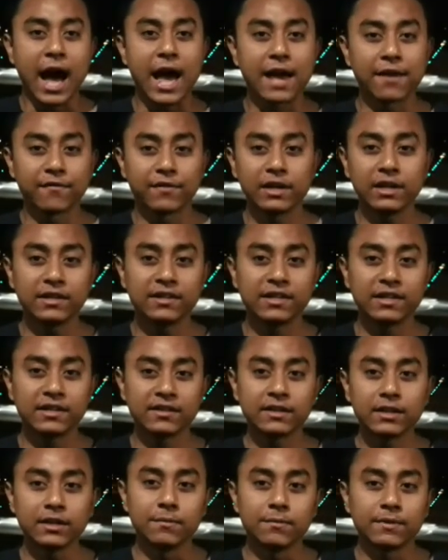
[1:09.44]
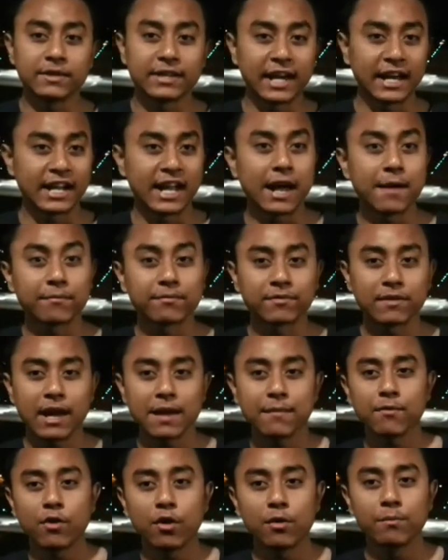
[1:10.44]
IFE system can have
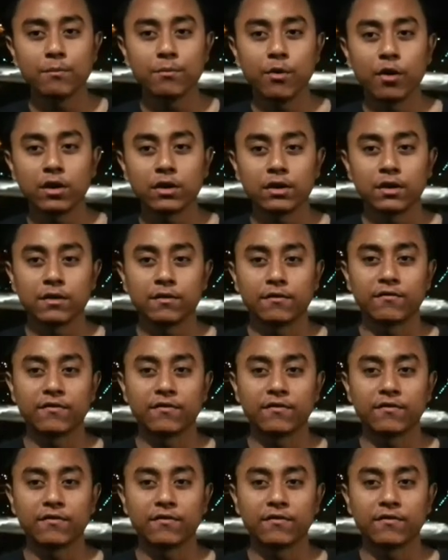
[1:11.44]
time on board